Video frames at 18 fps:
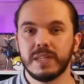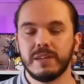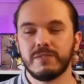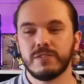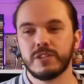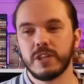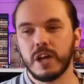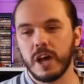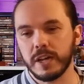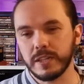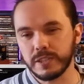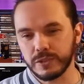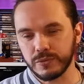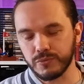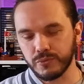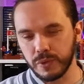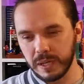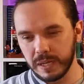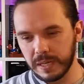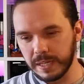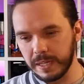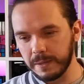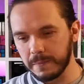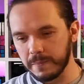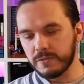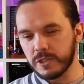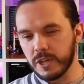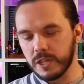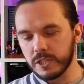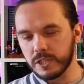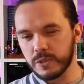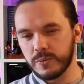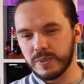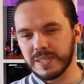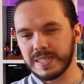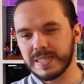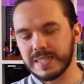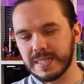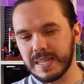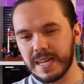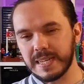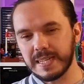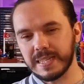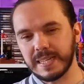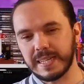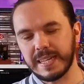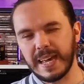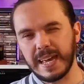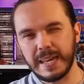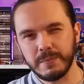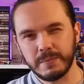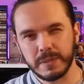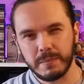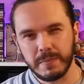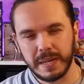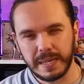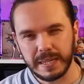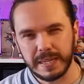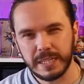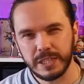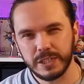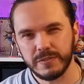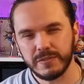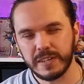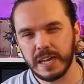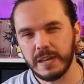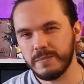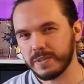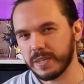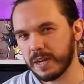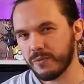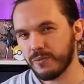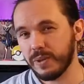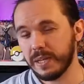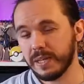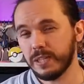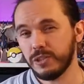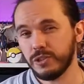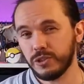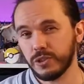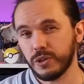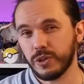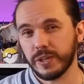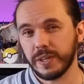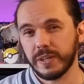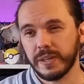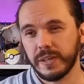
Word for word: and I've started to understand the games and my niche of games that I really enjoy.